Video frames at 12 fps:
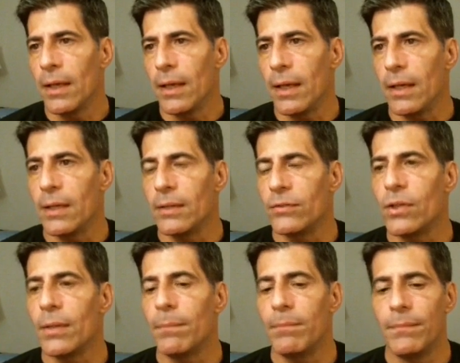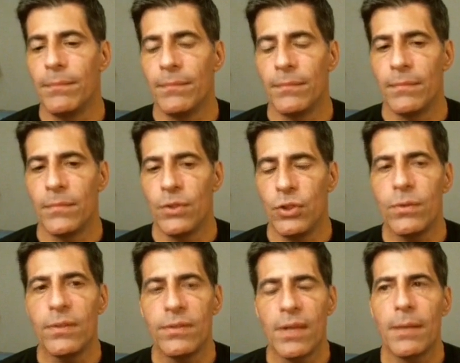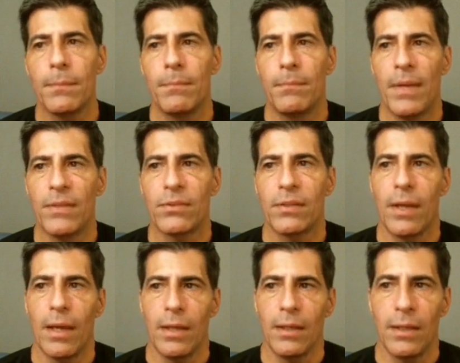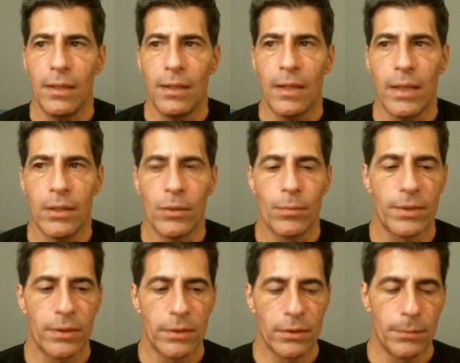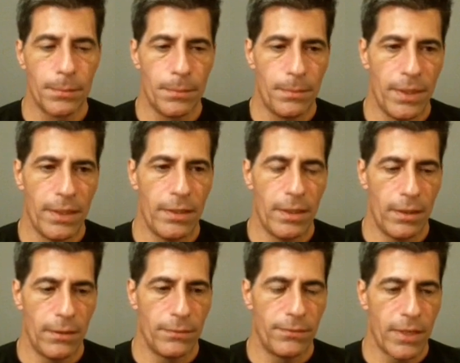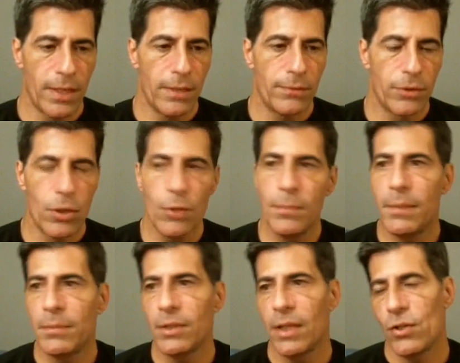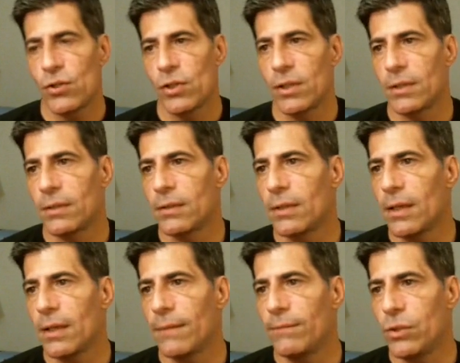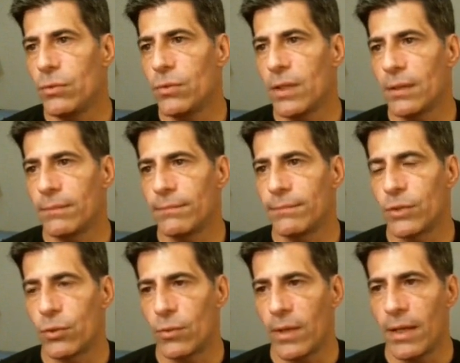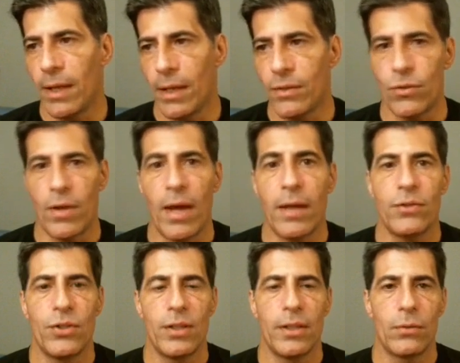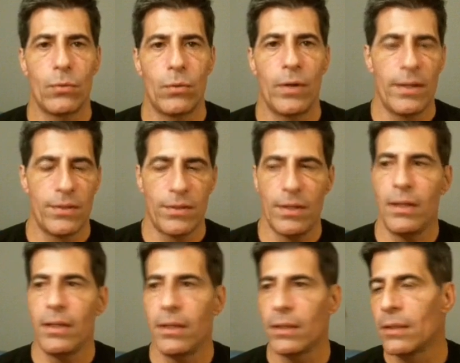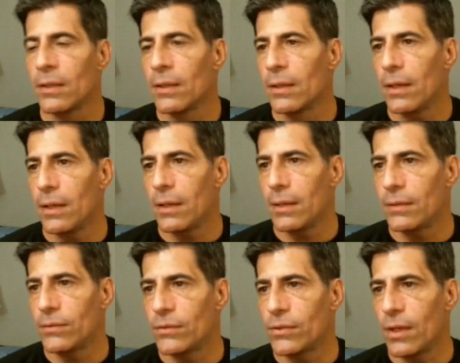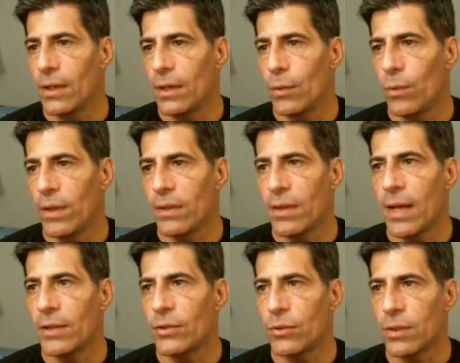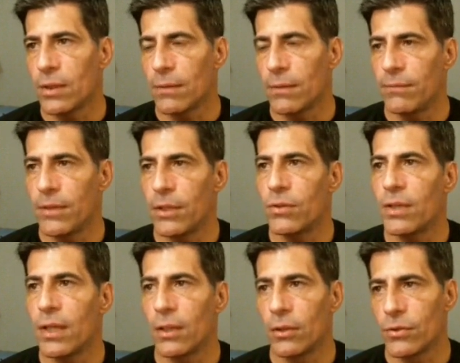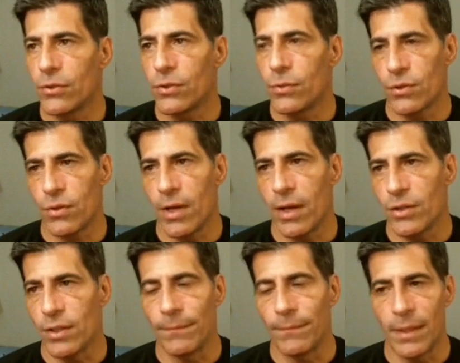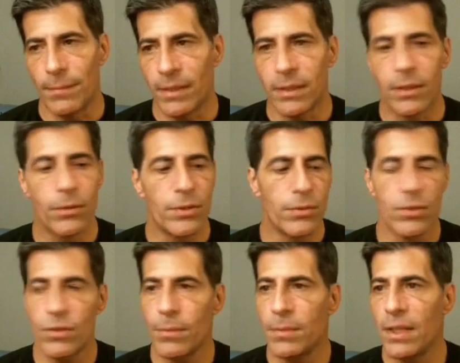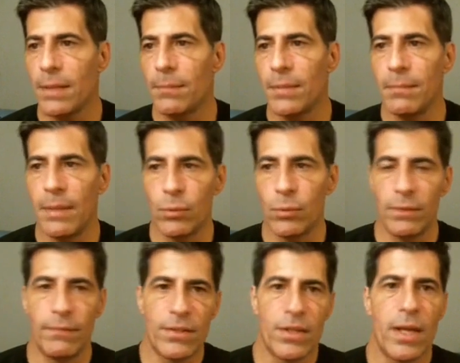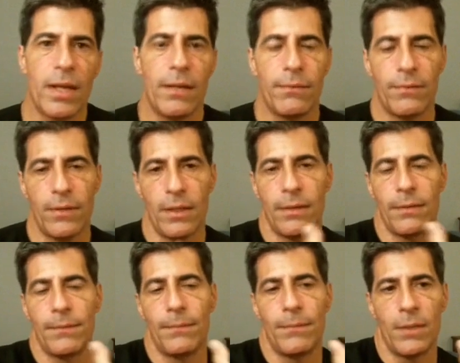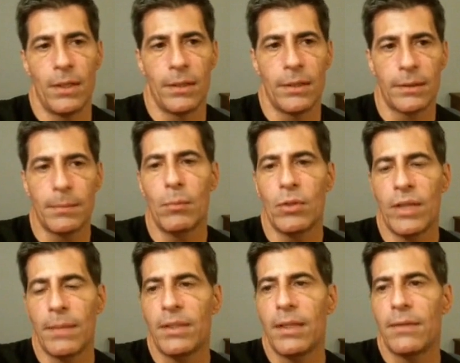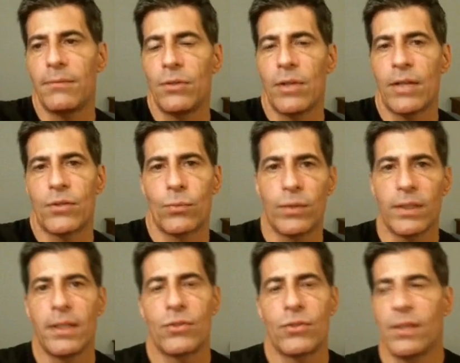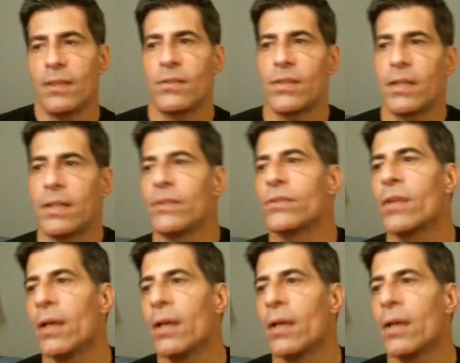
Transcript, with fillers: and you can take basically any indicator and with a little bit of kind of code manipulation, you can create a strategy or a study. And uh, with that, you can configure the alerts to a strategy. I'm not going to go into it super deep, but maybe we'll investigate it if, uh, a little bit more deeply if you guys are really interested in the series.